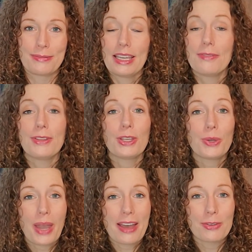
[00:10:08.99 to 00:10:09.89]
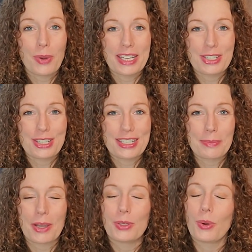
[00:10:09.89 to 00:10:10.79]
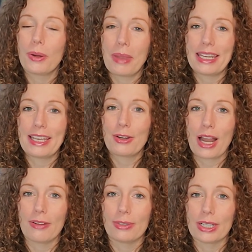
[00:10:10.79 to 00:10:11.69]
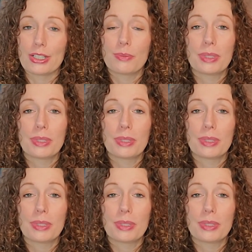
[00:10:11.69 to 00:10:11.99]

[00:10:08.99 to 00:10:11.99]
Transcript: If you have questions about your Medicare coverage,